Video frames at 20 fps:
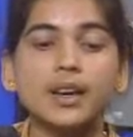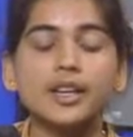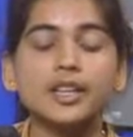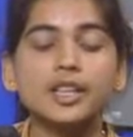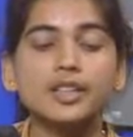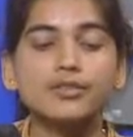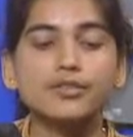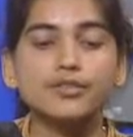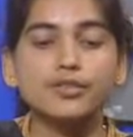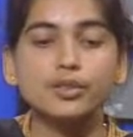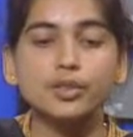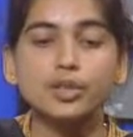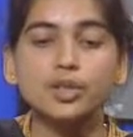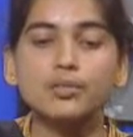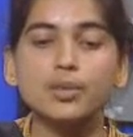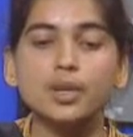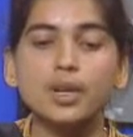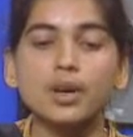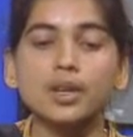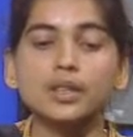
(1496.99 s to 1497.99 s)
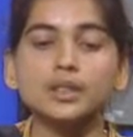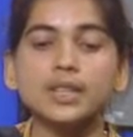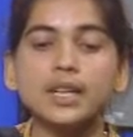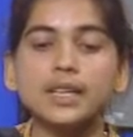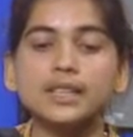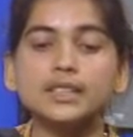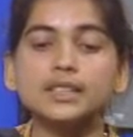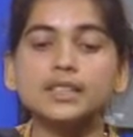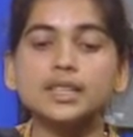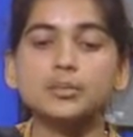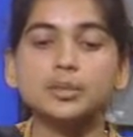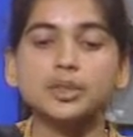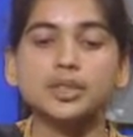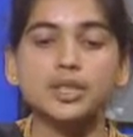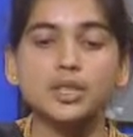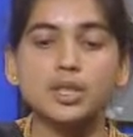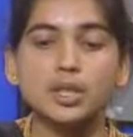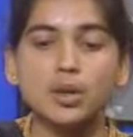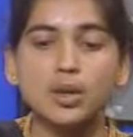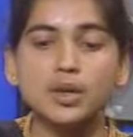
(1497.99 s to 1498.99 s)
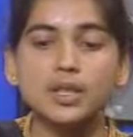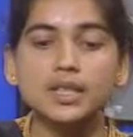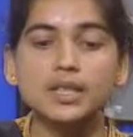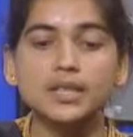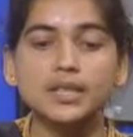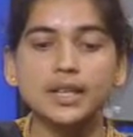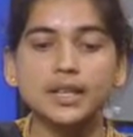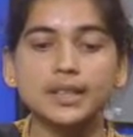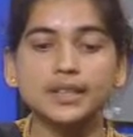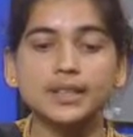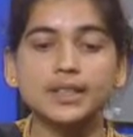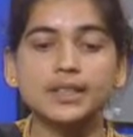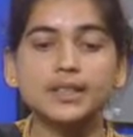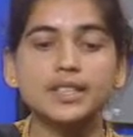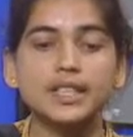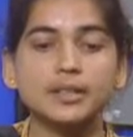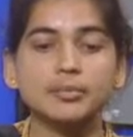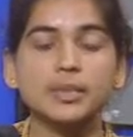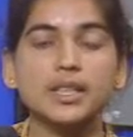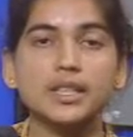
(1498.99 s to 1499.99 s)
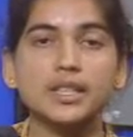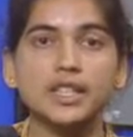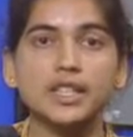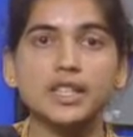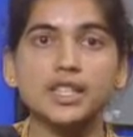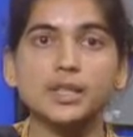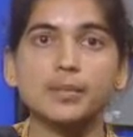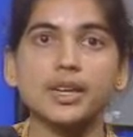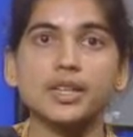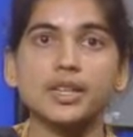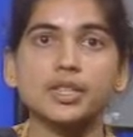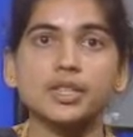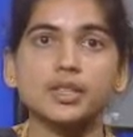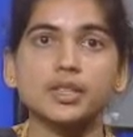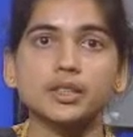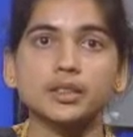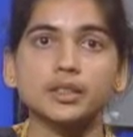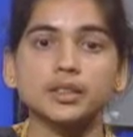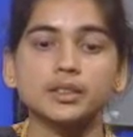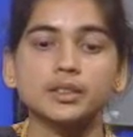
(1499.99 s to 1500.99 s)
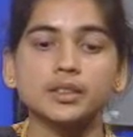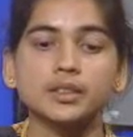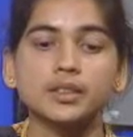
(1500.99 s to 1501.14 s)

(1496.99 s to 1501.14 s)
In the fourth block, that is about the slaughter techniques and meat inspection.